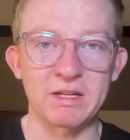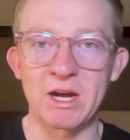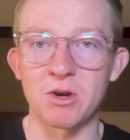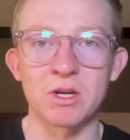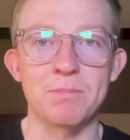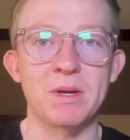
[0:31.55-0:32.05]

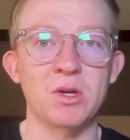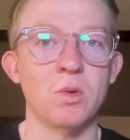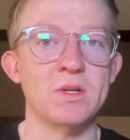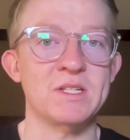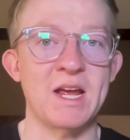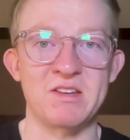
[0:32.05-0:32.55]
Currently,
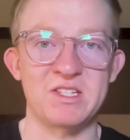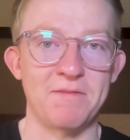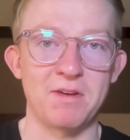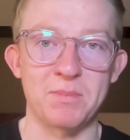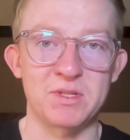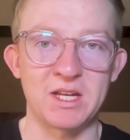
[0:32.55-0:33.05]
Bitcoin's down
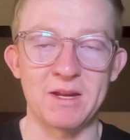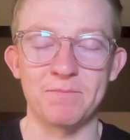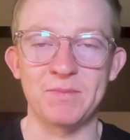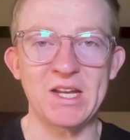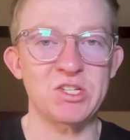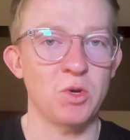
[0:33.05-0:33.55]
70%.
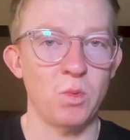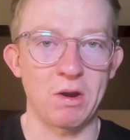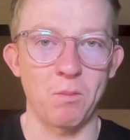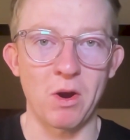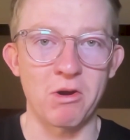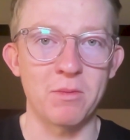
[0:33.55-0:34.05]
That's not what
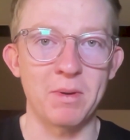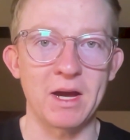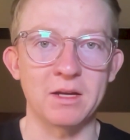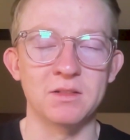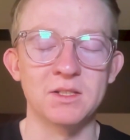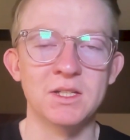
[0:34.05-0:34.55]
I'm worried about.